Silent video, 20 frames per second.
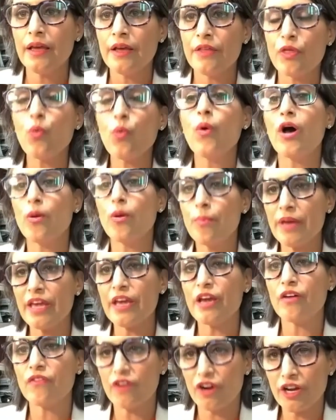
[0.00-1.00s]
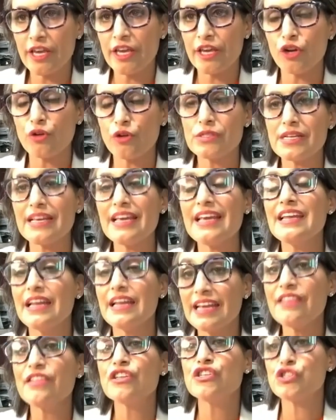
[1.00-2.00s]
the well-being of our kiddos in,
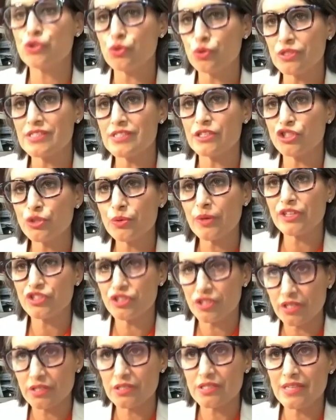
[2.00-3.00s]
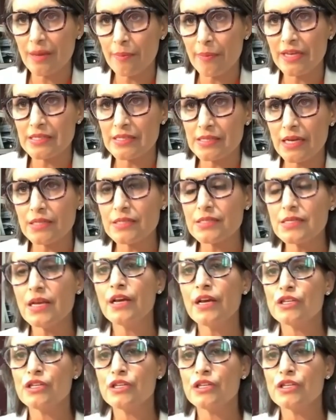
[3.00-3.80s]
in the school situation. Does that make sense?